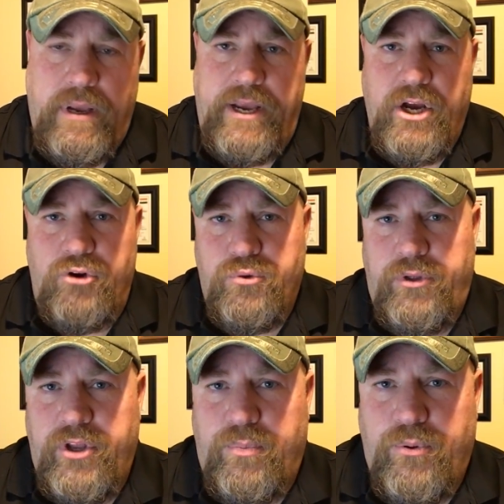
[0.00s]
A
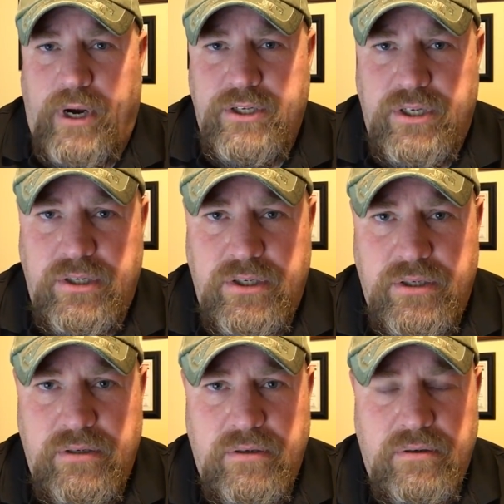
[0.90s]
country that
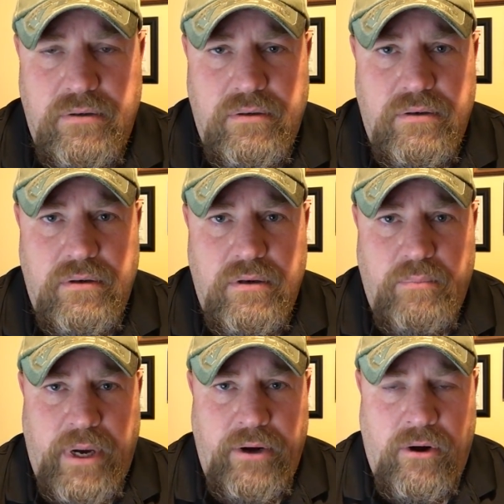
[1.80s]
oppresses
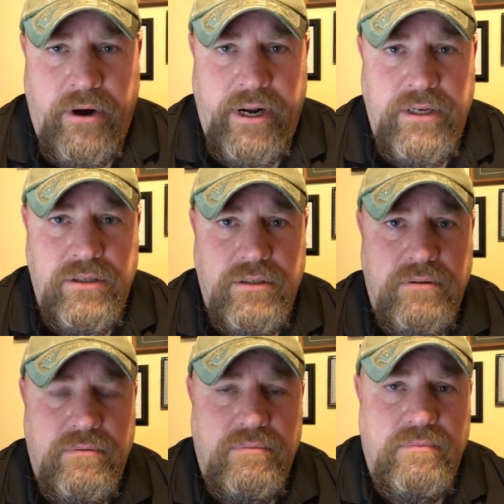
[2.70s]
minorities
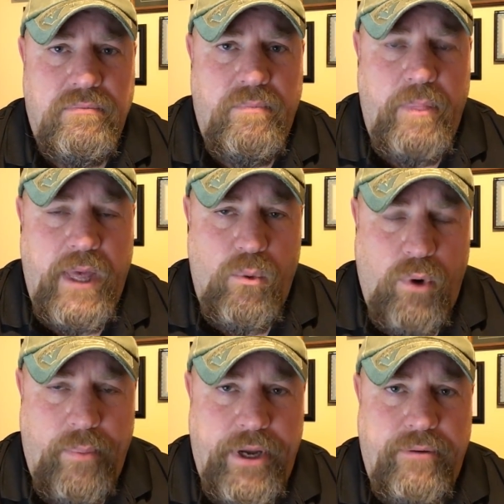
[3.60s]
and
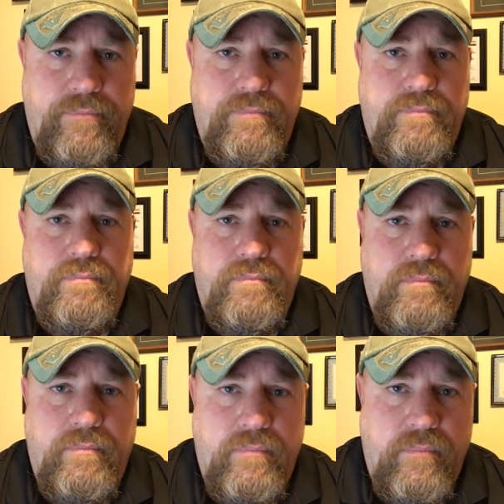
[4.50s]
women
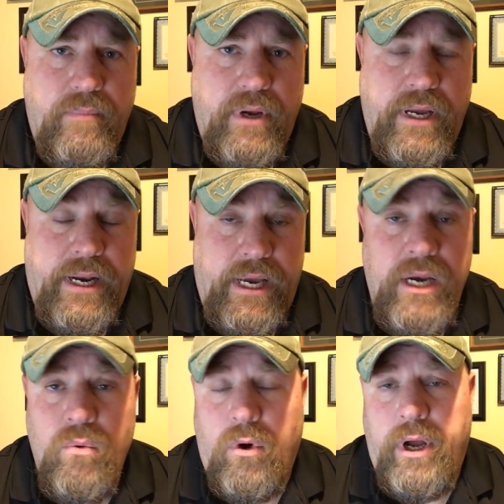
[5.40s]
and
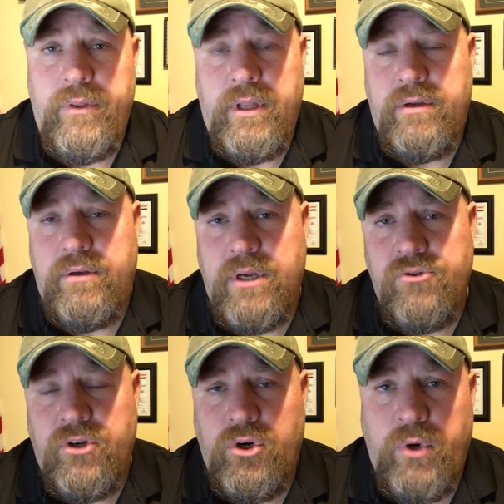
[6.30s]
anyone that
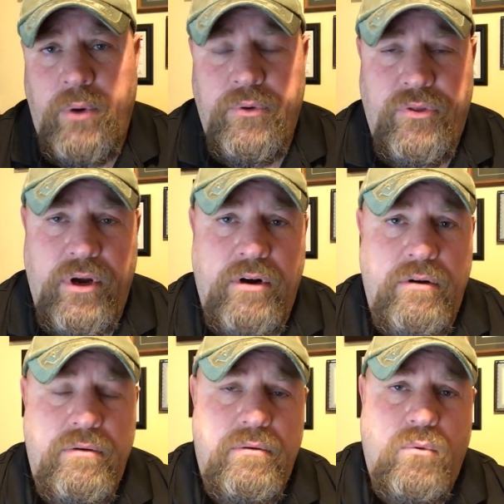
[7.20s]
doesn't agree with
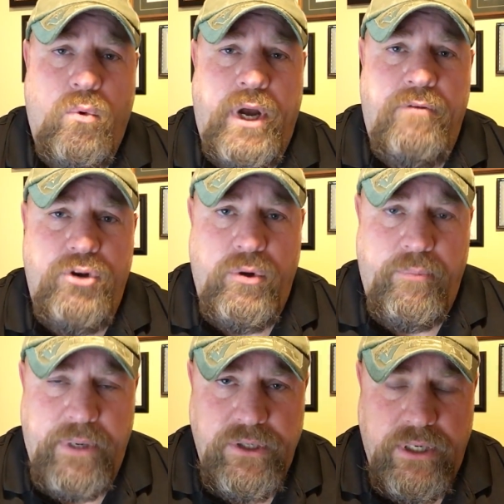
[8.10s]
their way of
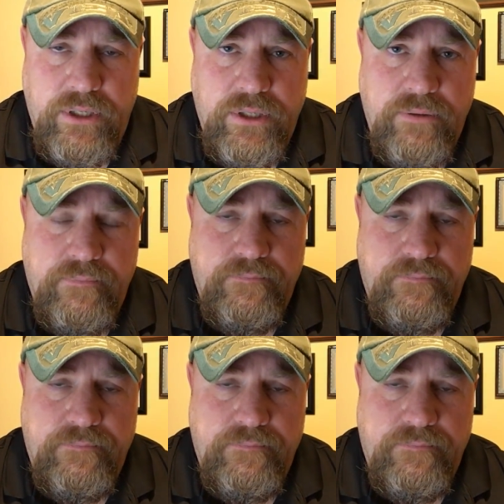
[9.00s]
doing business.